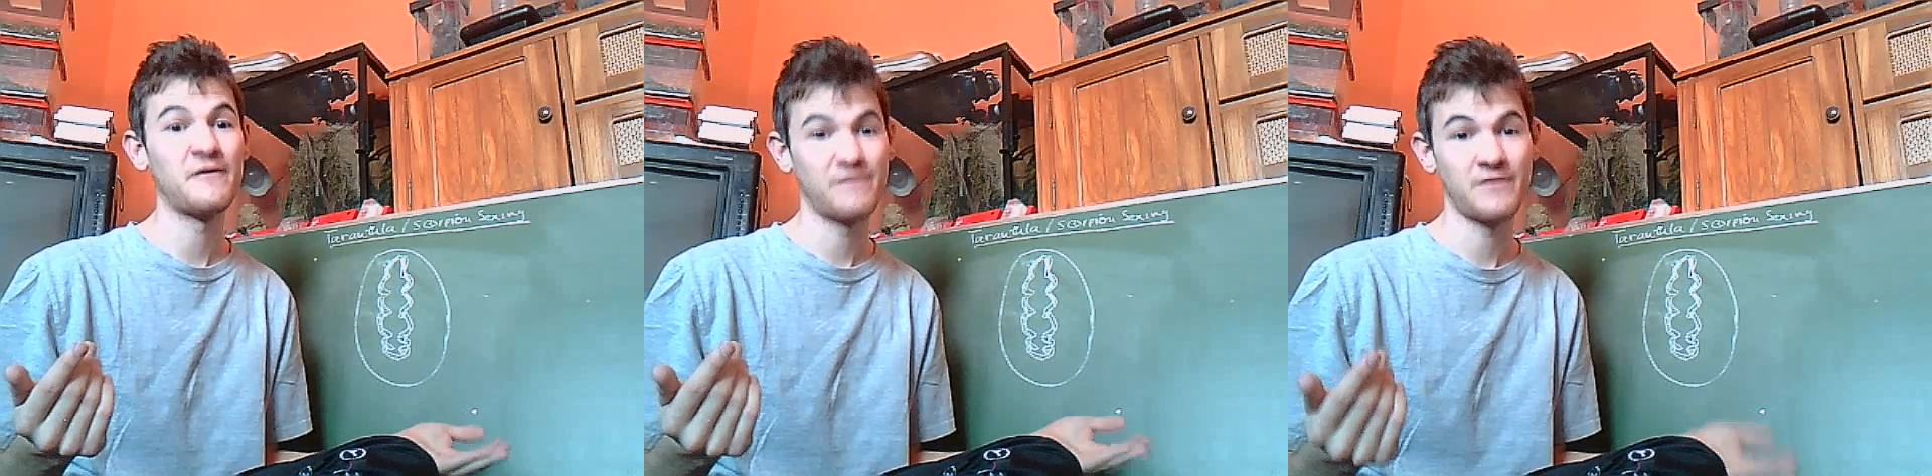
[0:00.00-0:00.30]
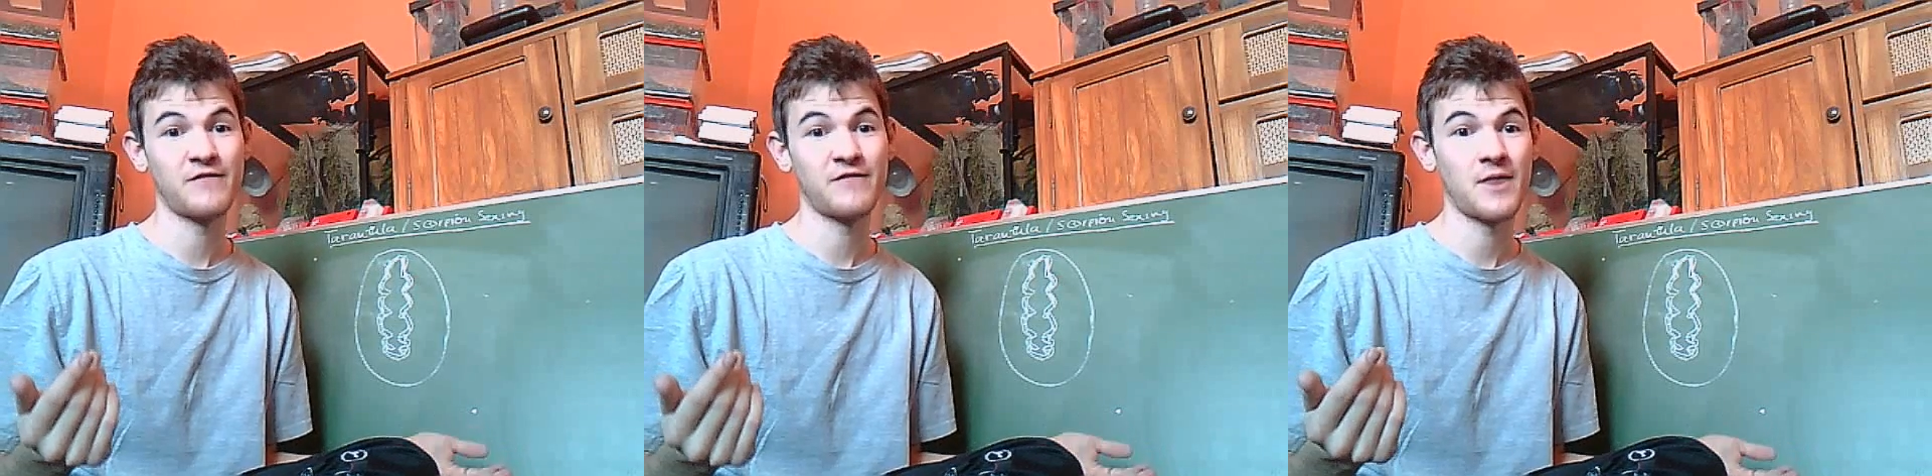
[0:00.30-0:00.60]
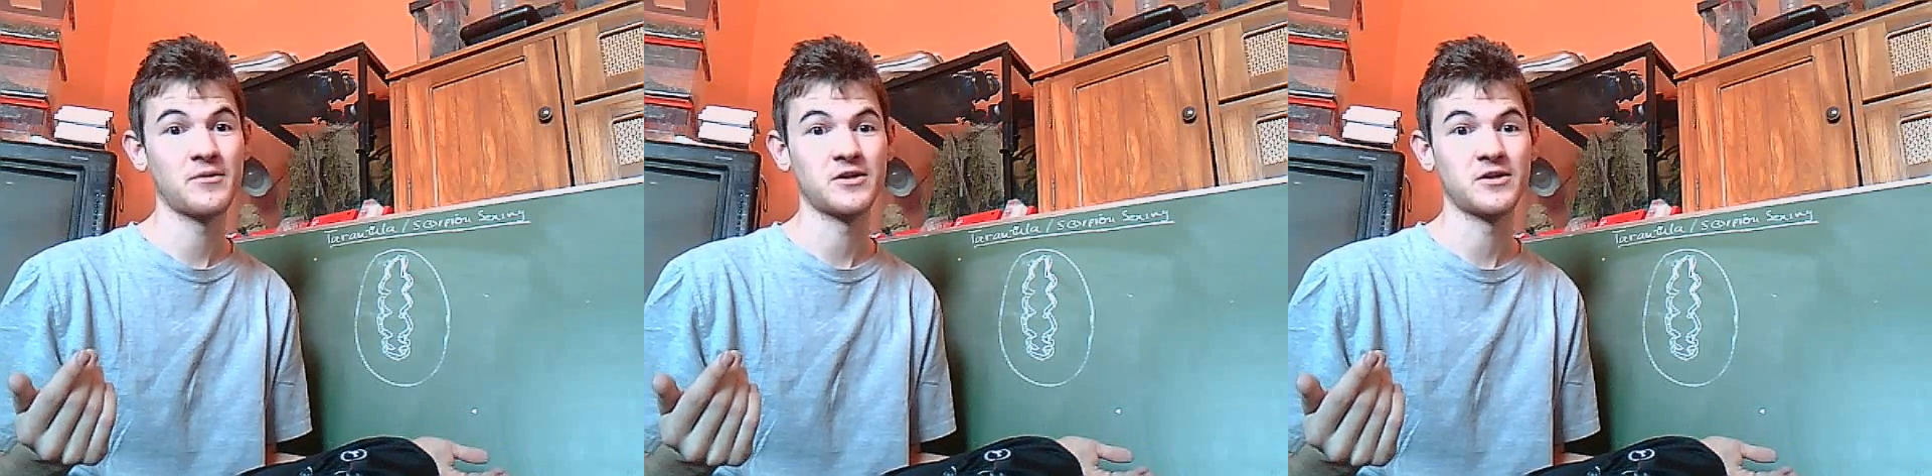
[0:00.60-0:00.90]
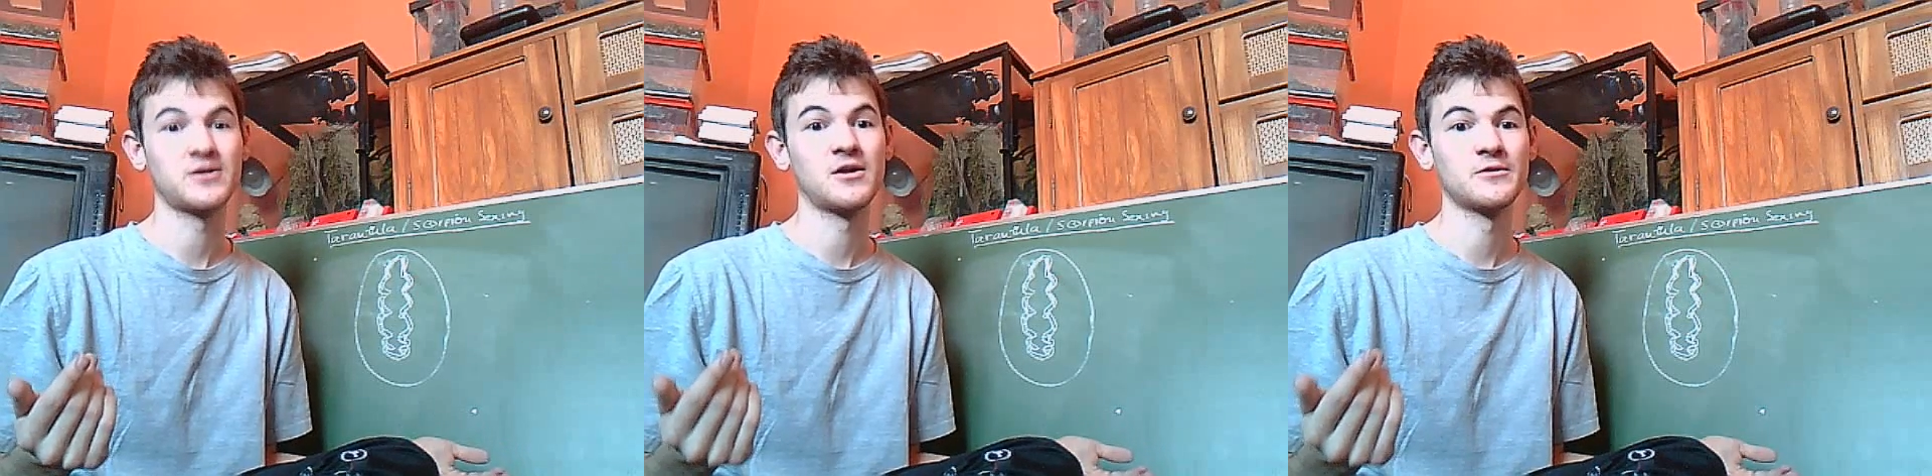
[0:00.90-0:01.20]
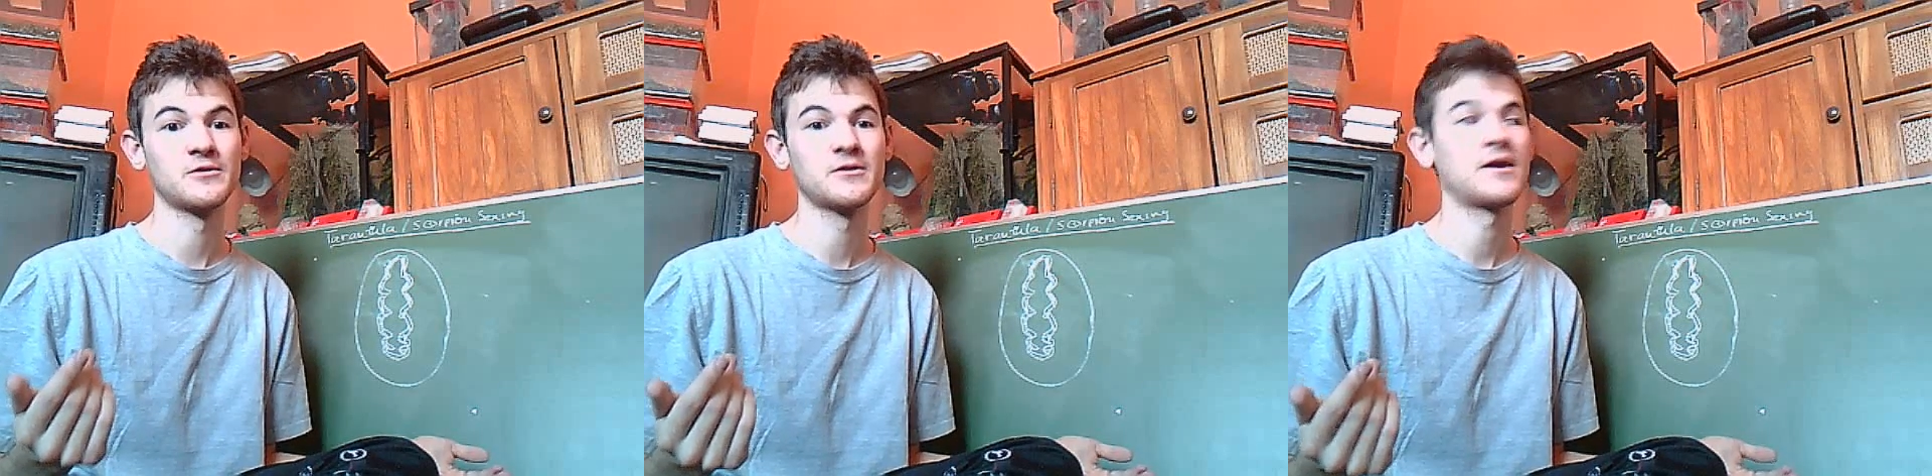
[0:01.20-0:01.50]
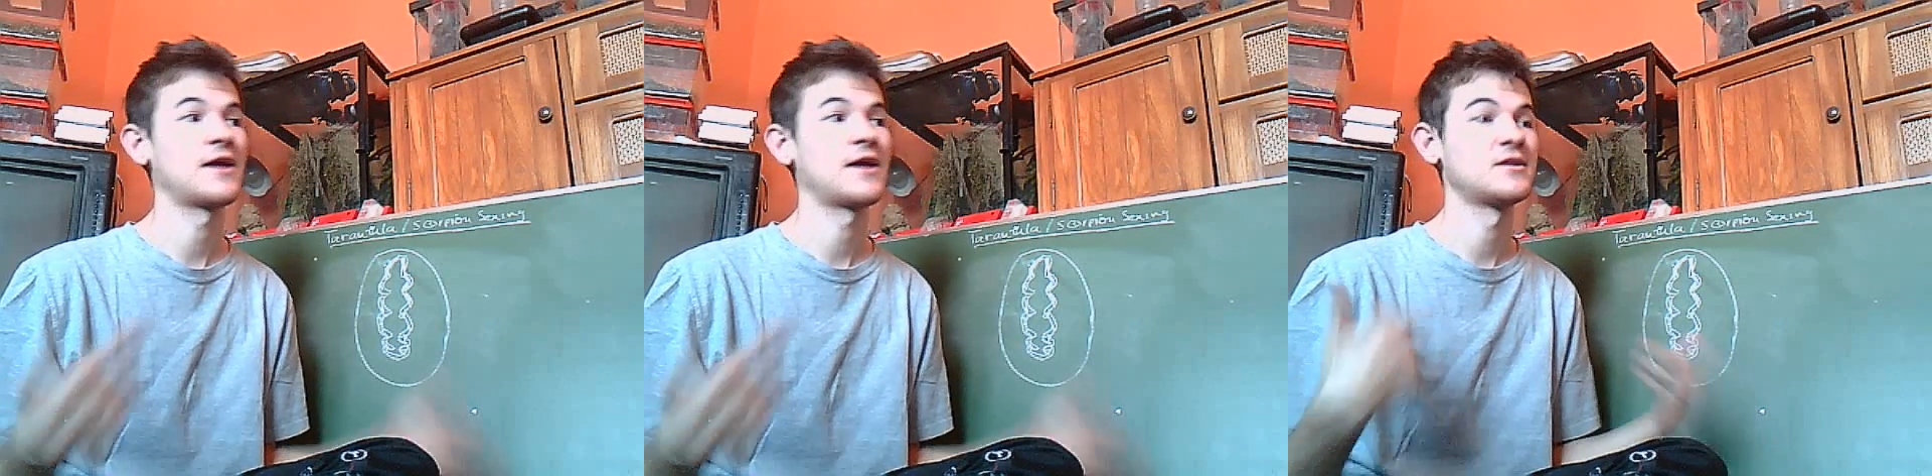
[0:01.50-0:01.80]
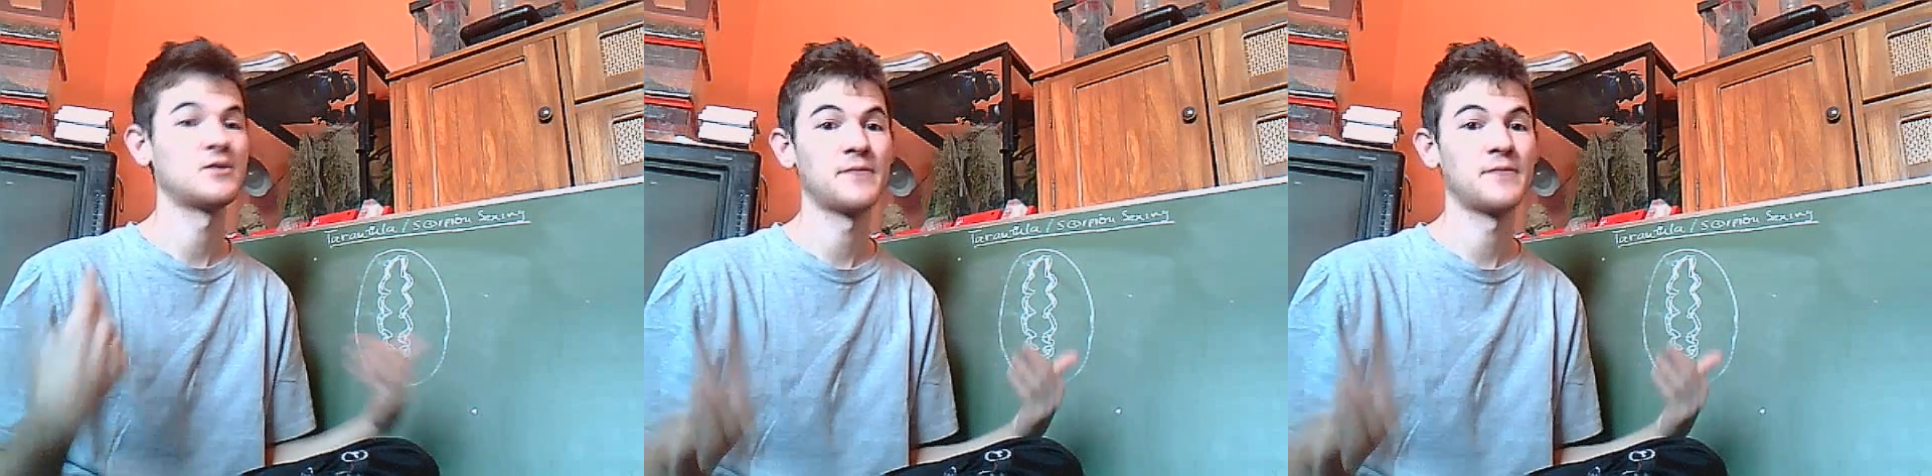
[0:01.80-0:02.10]
very vibrant in color and
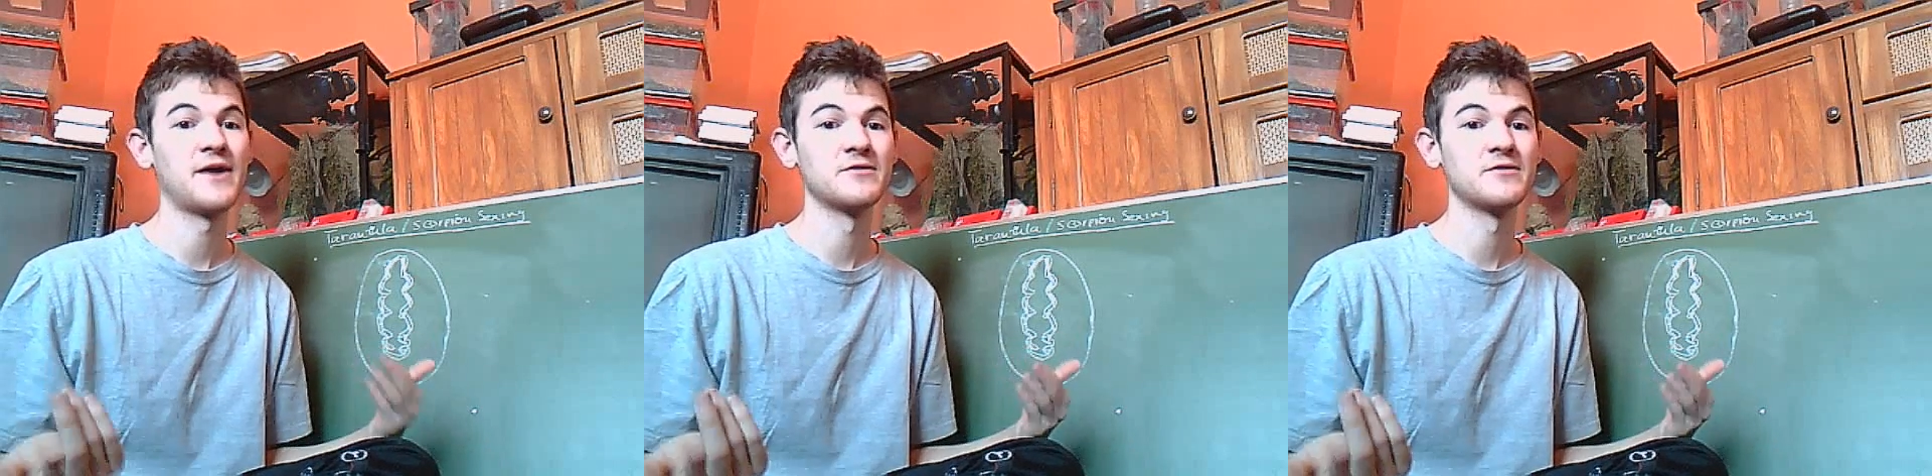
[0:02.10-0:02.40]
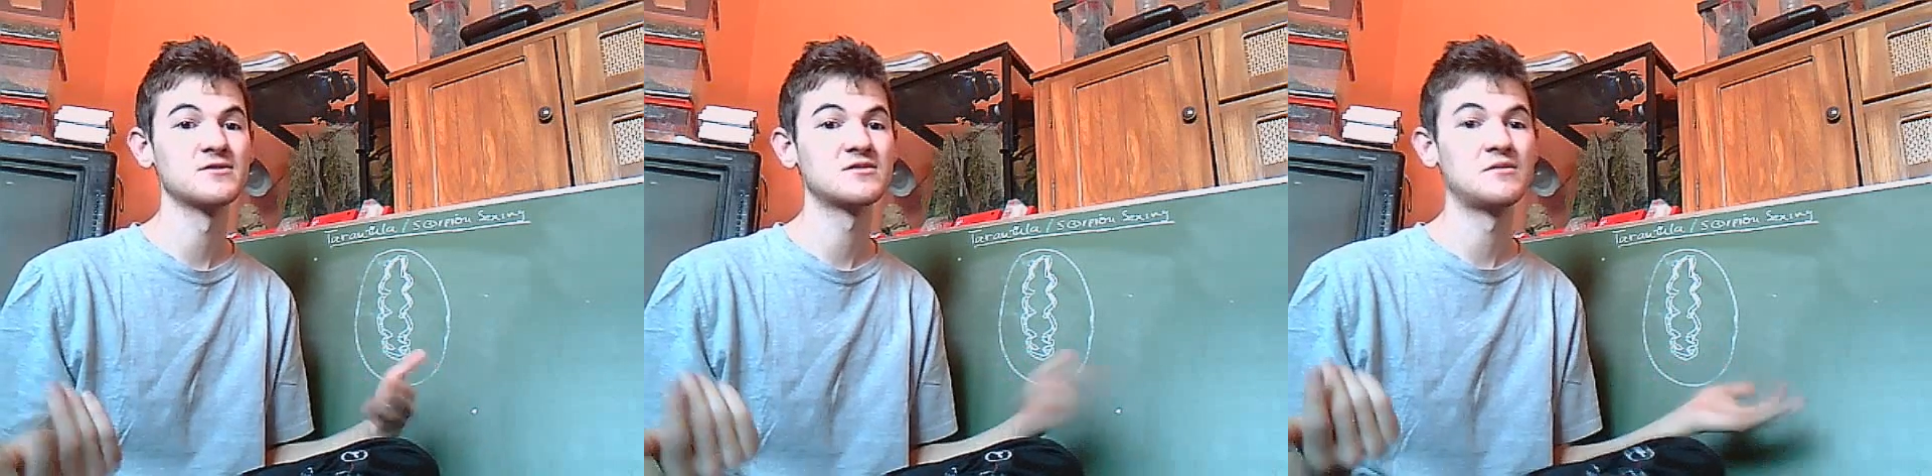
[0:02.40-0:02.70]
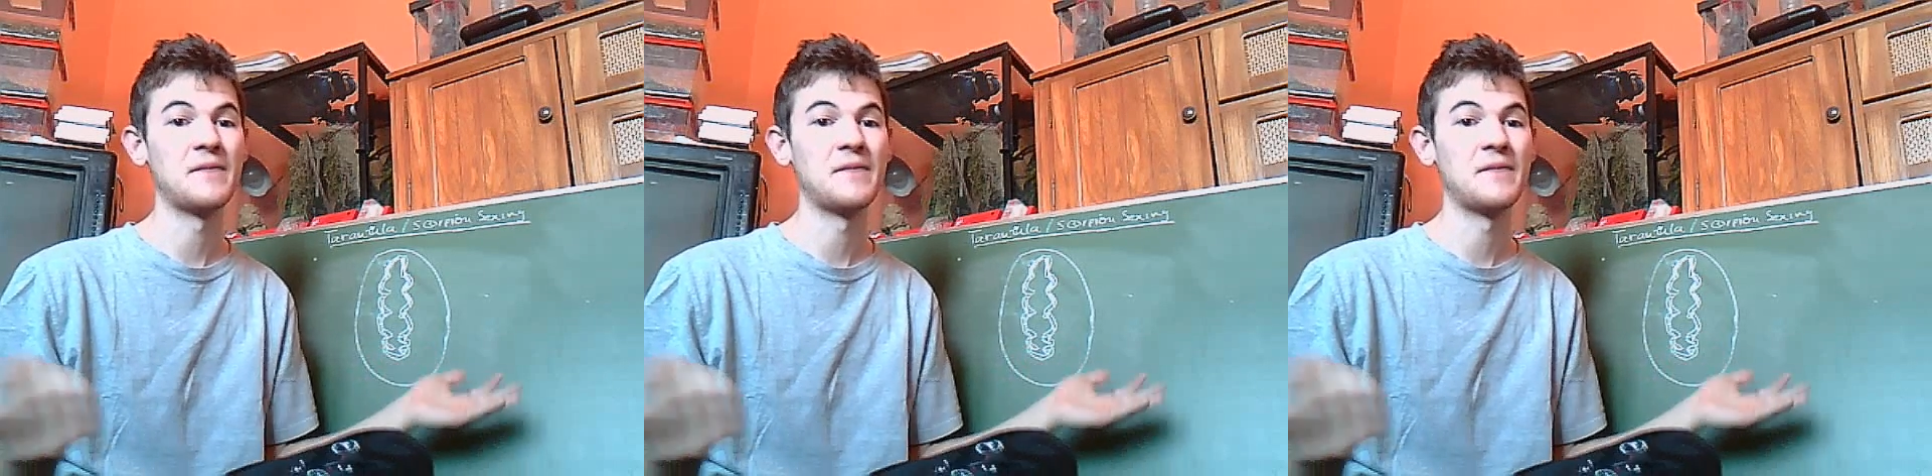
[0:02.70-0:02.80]
in their patterns. The